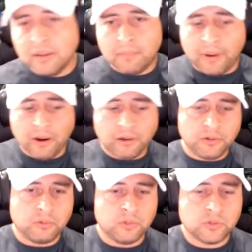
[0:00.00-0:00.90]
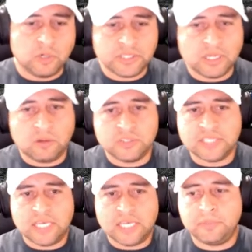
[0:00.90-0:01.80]
Parler was one that I was
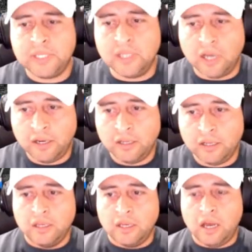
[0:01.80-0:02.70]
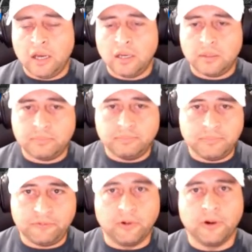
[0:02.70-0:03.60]
excited to be on
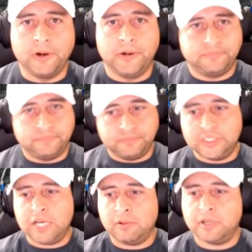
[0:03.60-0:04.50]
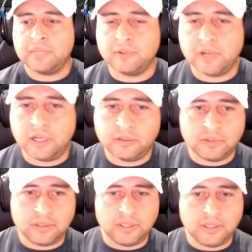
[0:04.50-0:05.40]
before January came
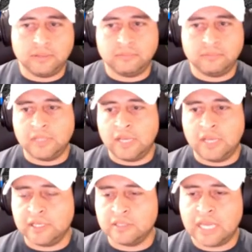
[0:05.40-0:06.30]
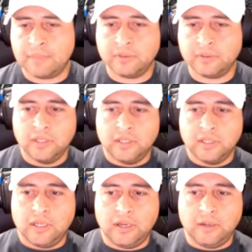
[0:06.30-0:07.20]
around and then everything else happened.
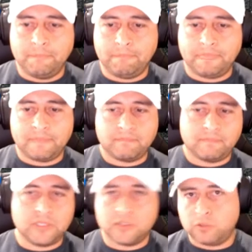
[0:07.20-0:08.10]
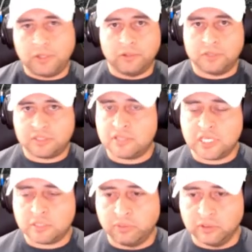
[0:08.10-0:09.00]
Because Twitter, which is a
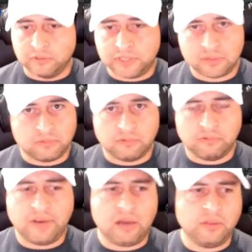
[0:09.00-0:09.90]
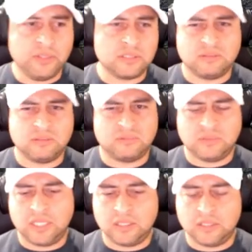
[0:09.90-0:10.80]
cesspool of just vileness and
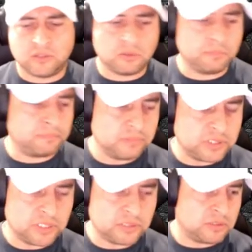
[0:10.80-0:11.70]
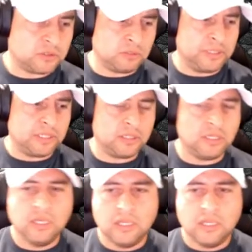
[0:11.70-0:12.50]
just stupidity,